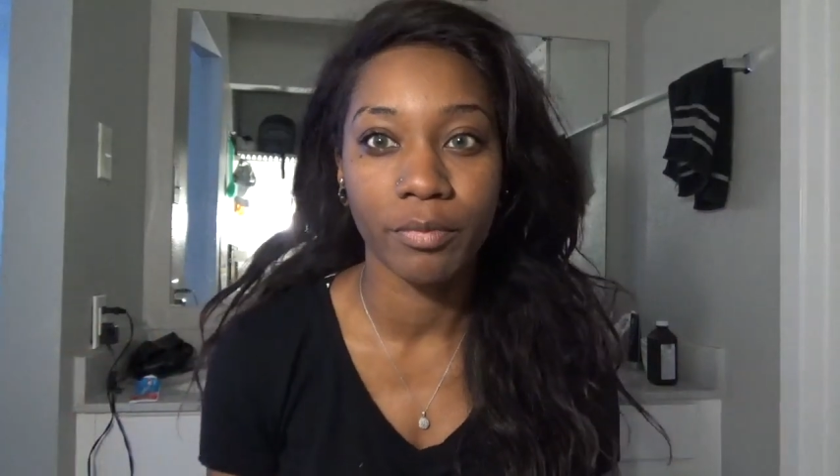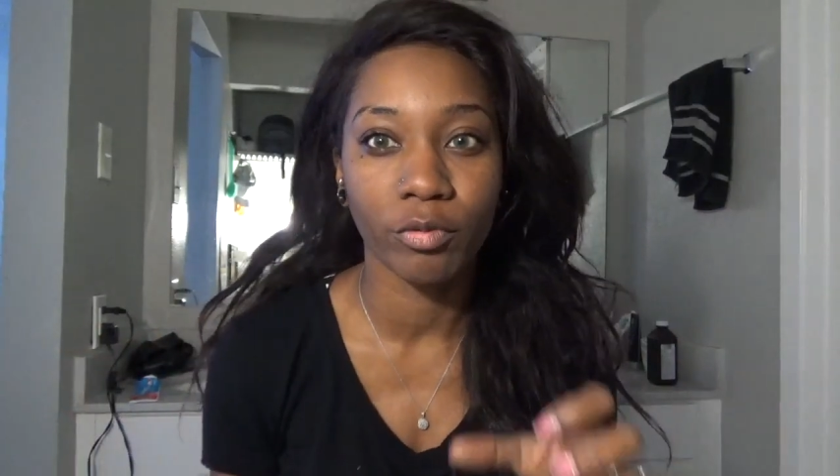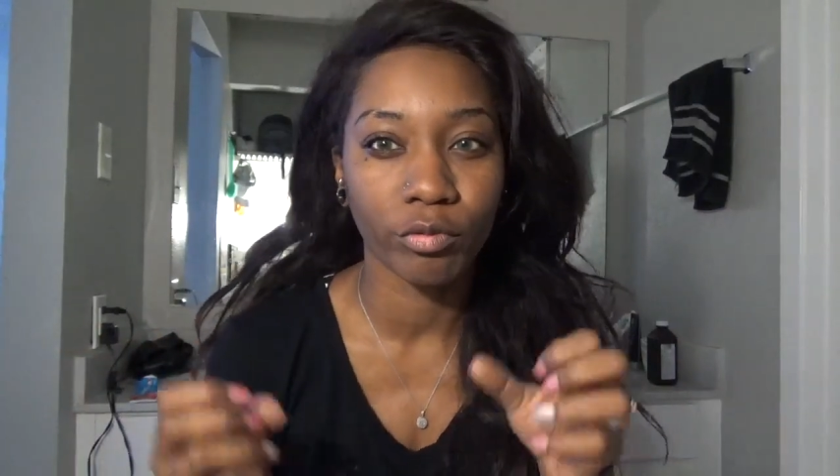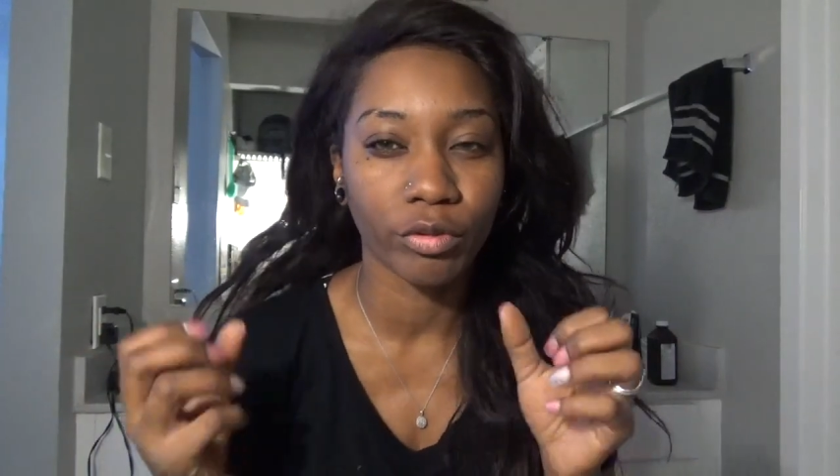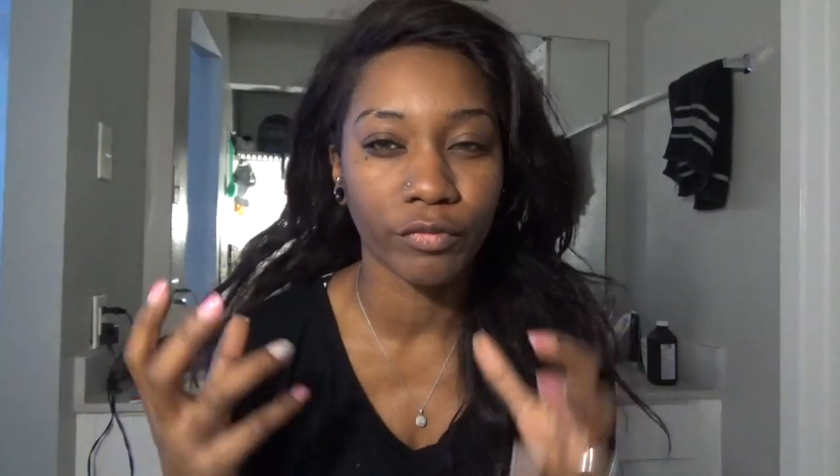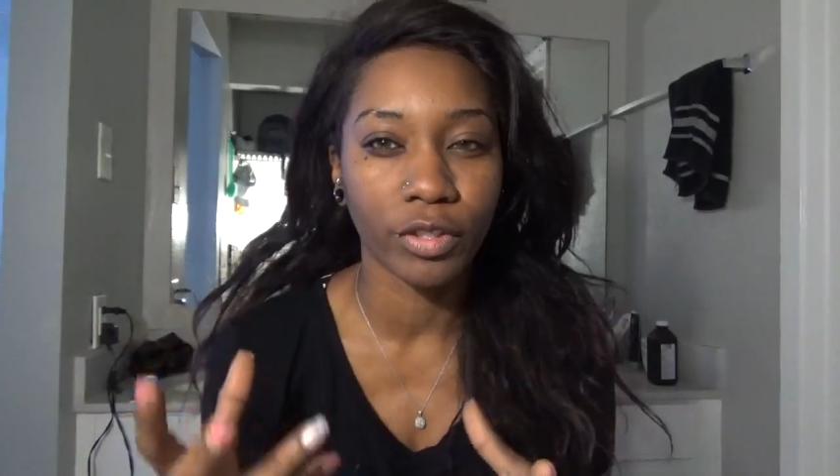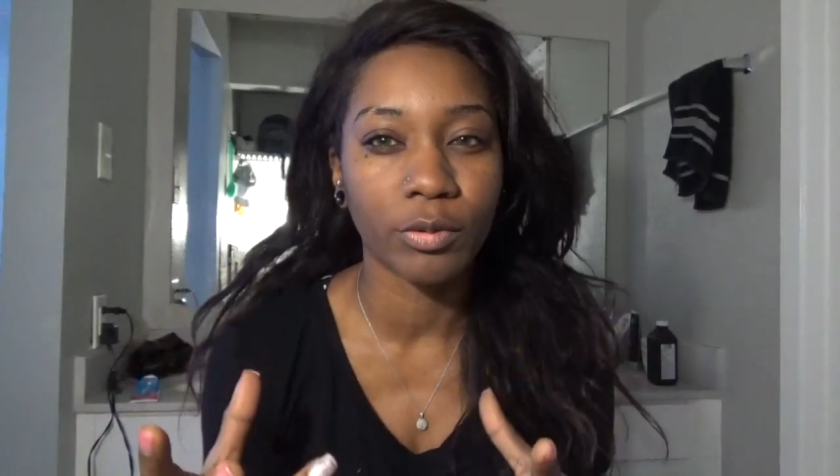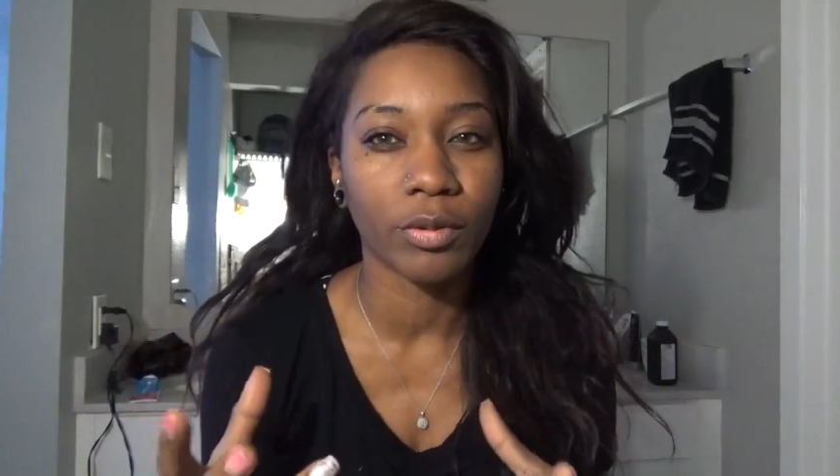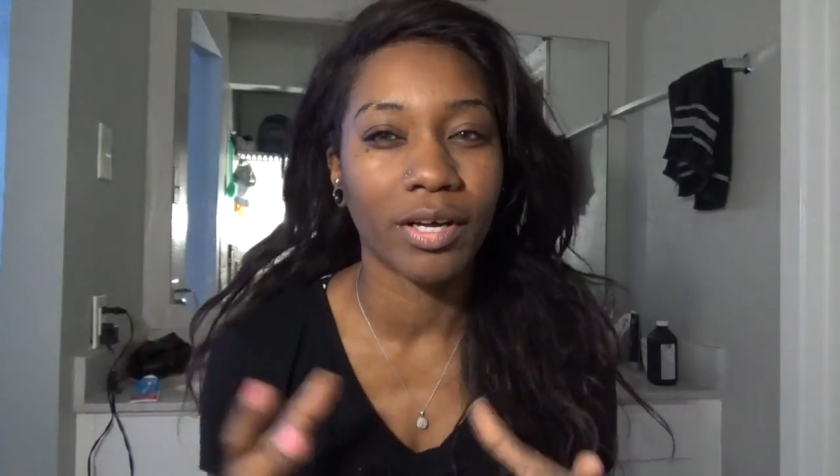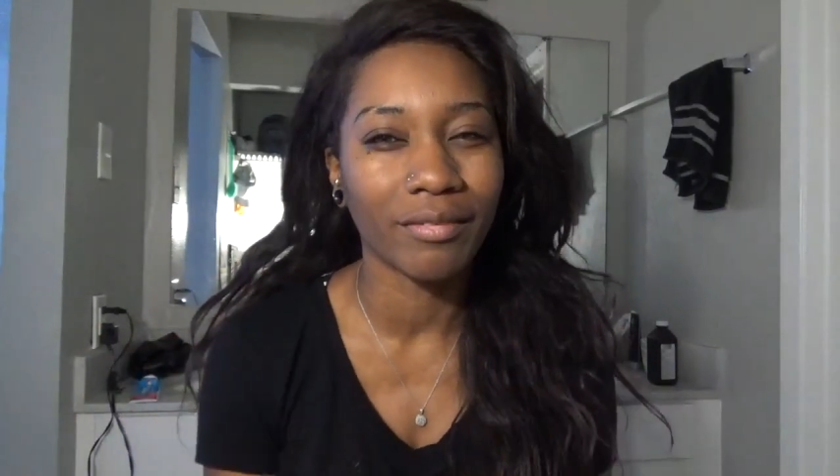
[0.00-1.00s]

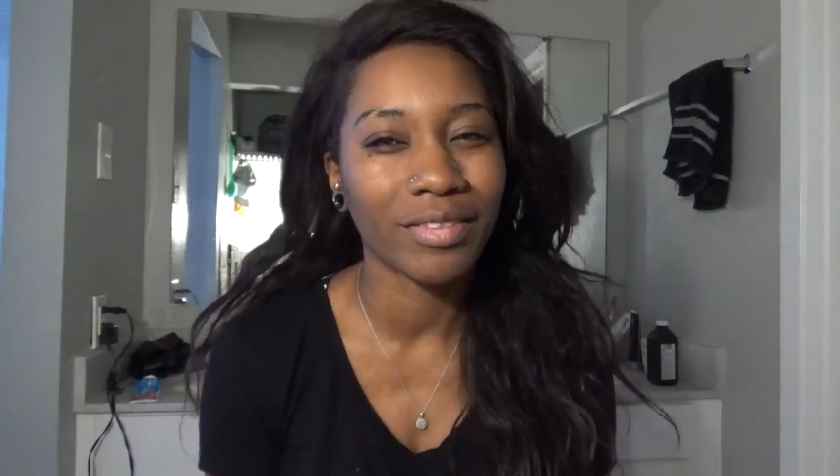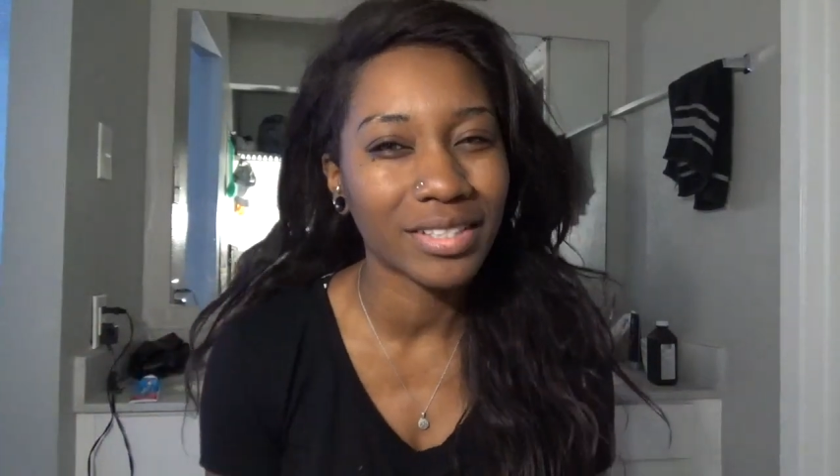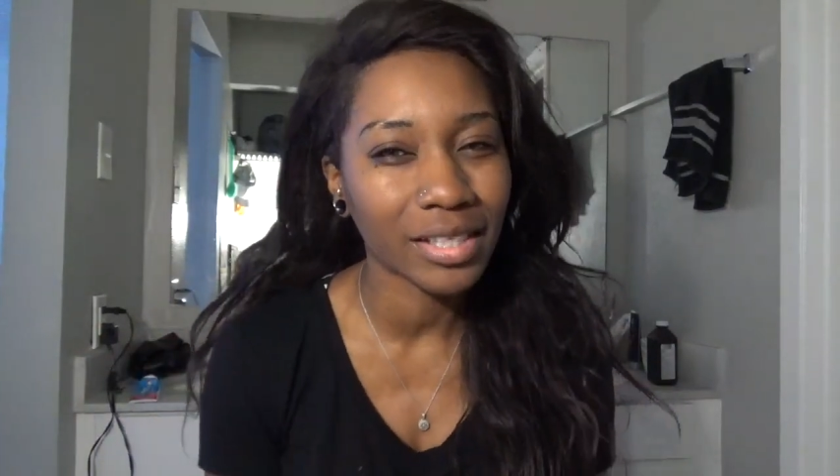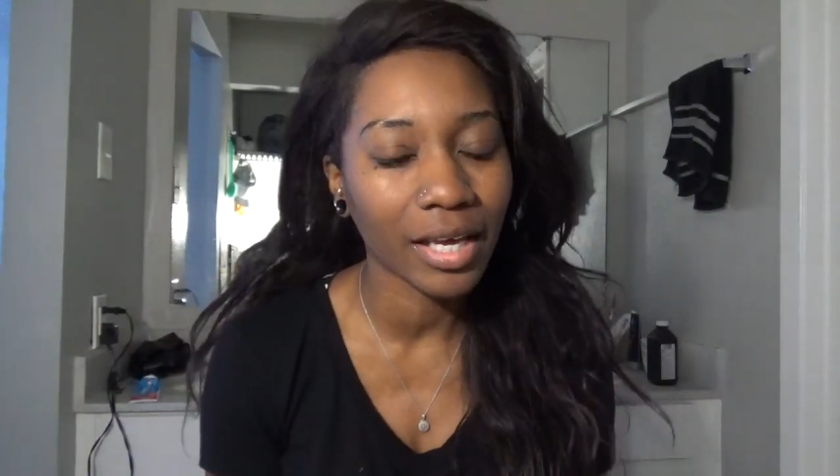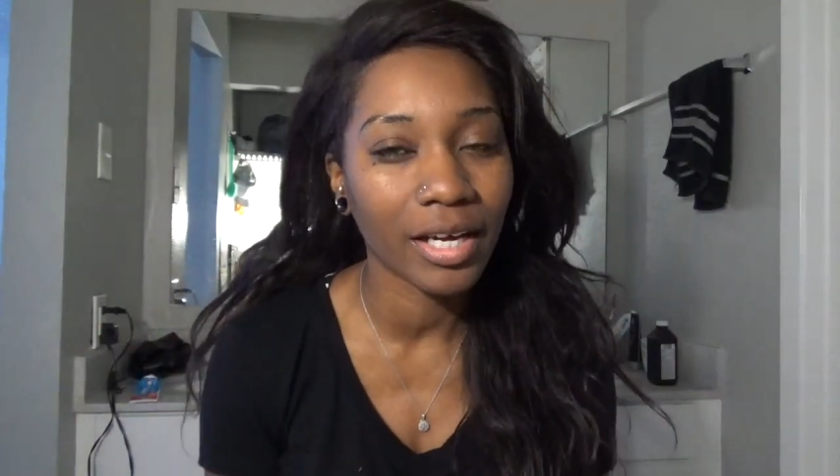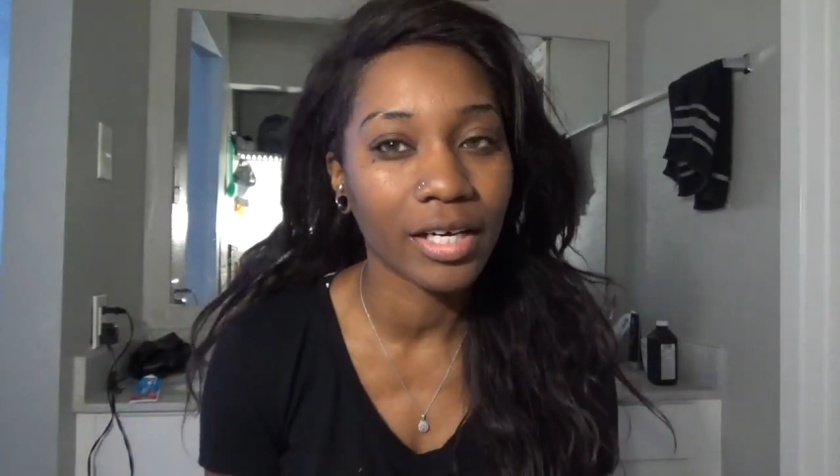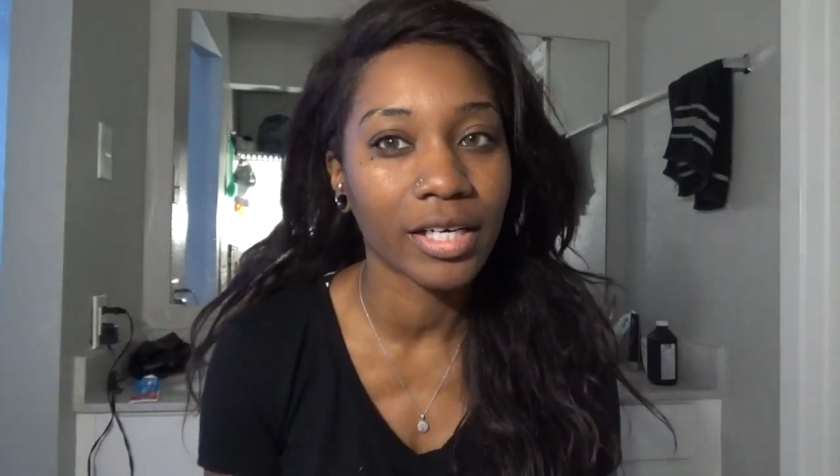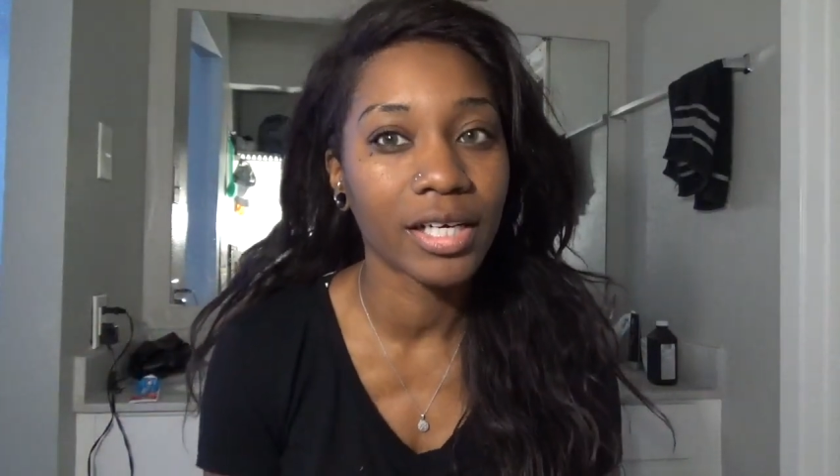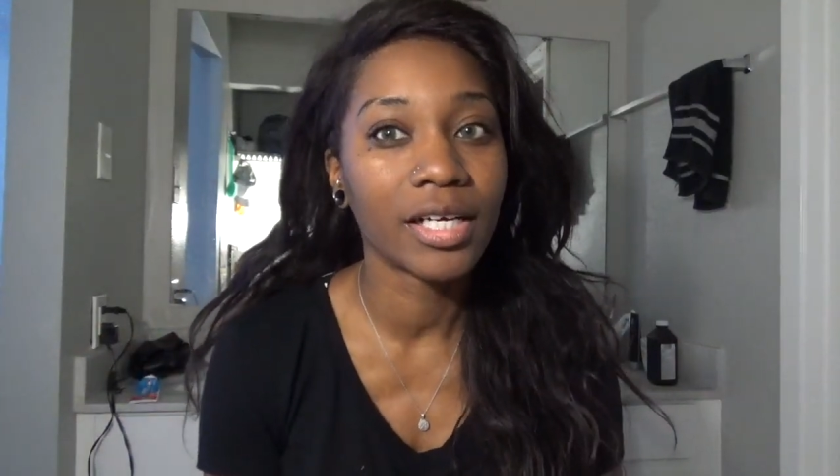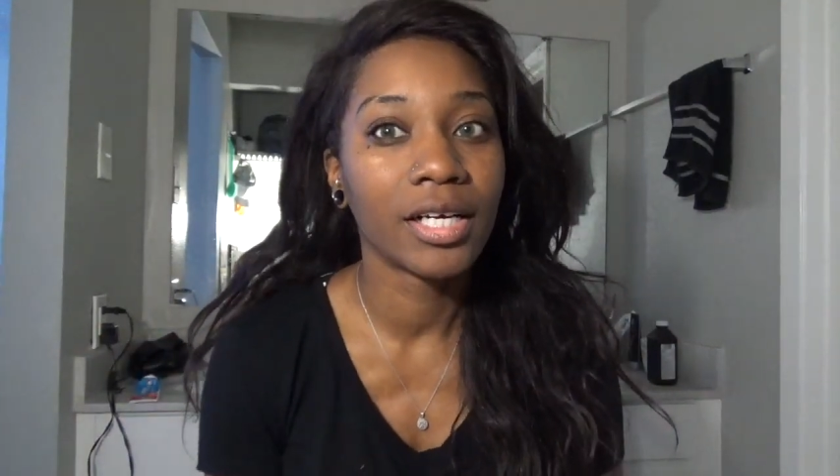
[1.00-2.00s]
review of this hair.